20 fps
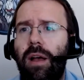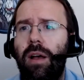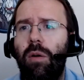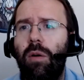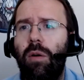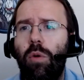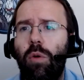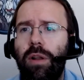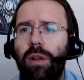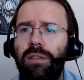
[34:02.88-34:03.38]

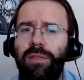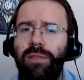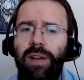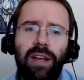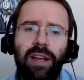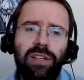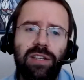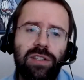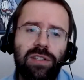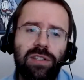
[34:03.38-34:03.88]
one of the
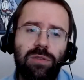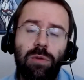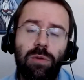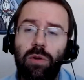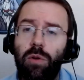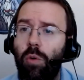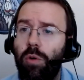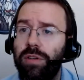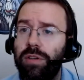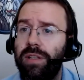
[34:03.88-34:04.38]
advantages to a
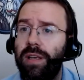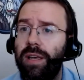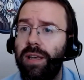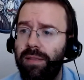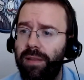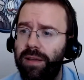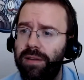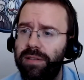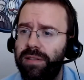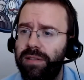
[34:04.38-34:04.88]
course like
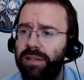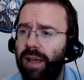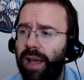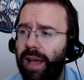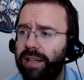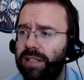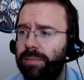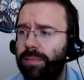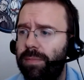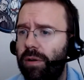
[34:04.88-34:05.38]
this,
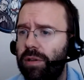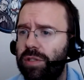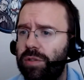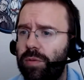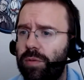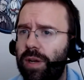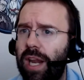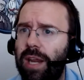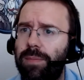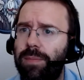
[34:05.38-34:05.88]
as opposed
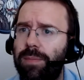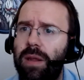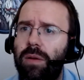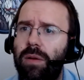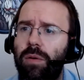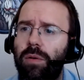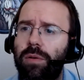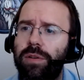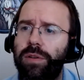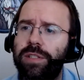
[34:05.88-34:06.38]
to an AP
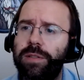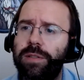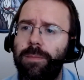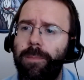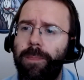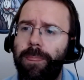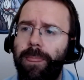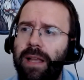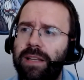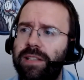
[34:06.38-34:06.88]
course,
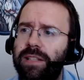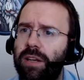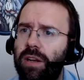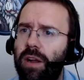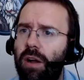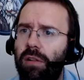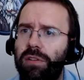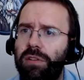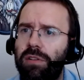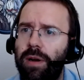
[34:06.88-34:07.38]
is that
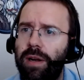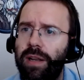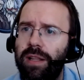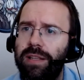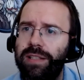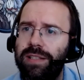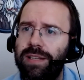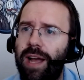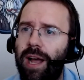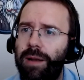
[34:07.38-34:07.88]
college credit
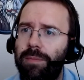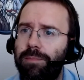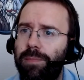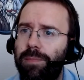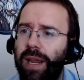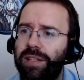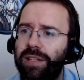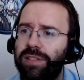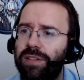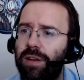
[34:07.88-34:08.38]
is not
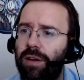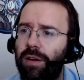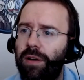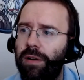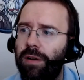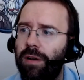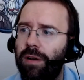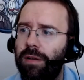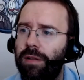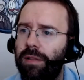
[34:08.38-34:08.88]
based
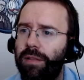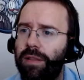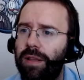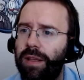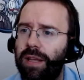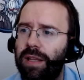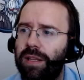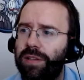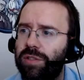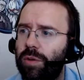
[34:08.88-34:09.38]
on
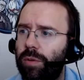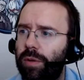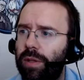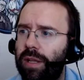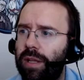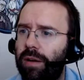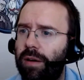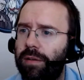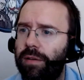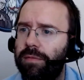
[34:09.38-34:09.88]

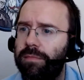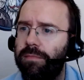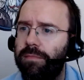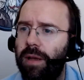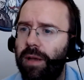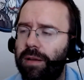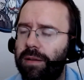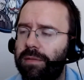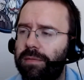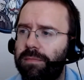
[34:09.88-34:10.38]
solely on
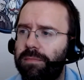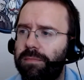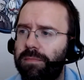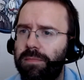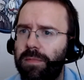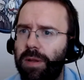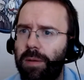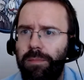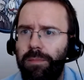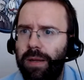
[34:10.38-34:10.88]

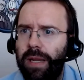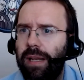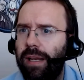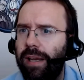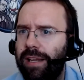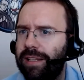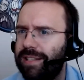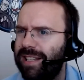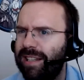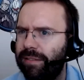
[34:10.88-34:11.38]

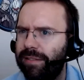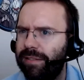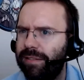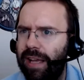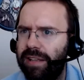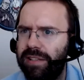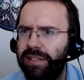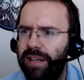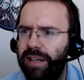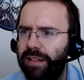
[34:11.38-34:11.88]
completing a single
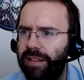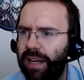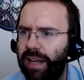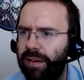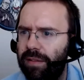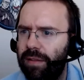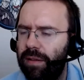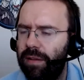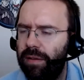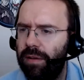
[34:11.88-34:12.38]
test at the
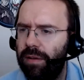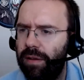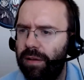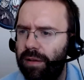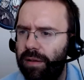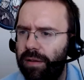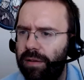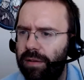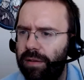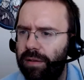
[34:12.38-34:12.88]
end
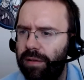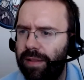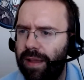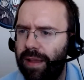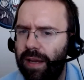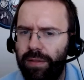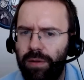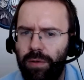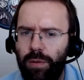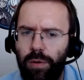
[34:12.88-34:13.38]

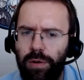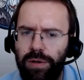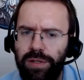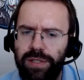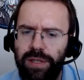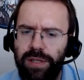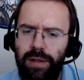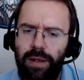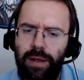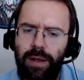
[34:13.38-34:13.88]
of the
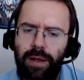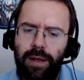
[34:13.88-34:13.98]
course.